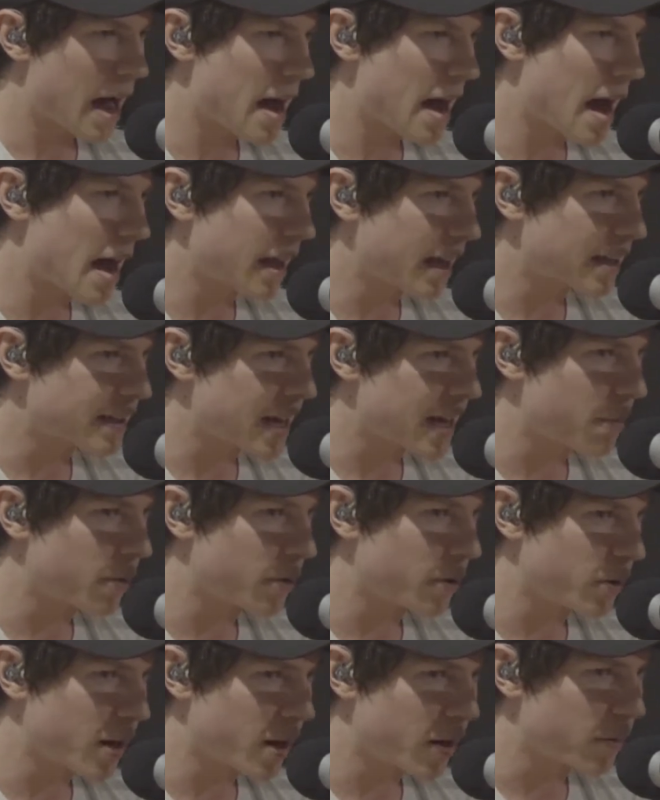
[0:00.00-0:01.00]
like dabbling
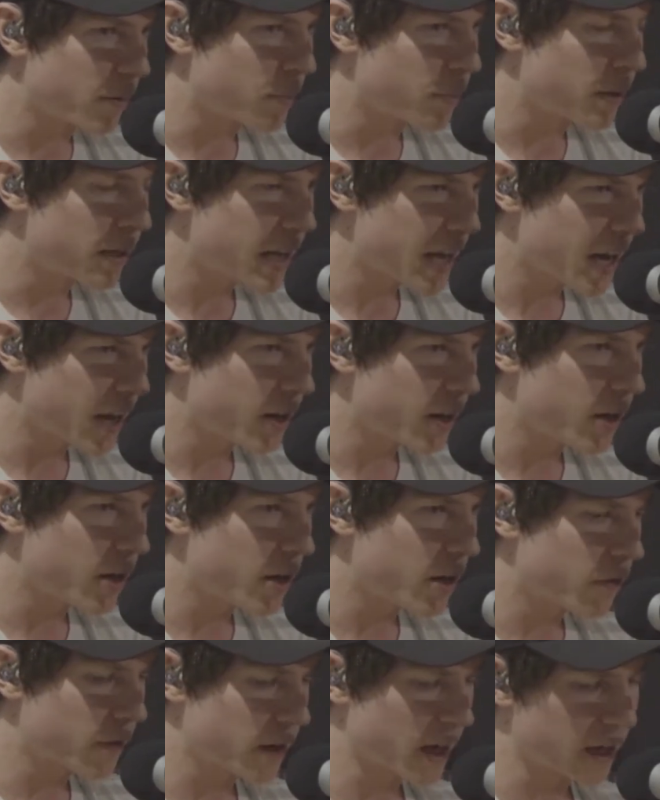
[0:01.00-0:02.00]
around on piano.
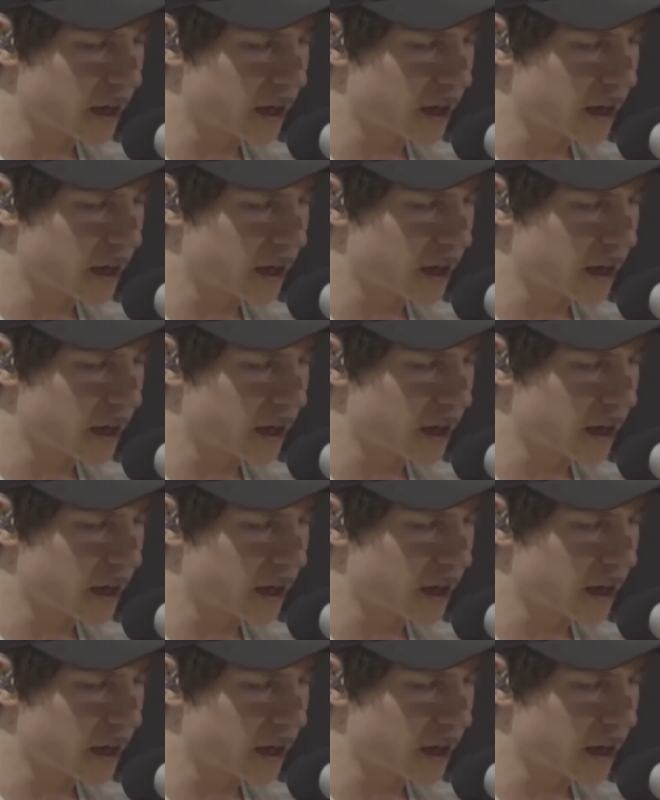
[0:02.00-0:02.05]
I've got a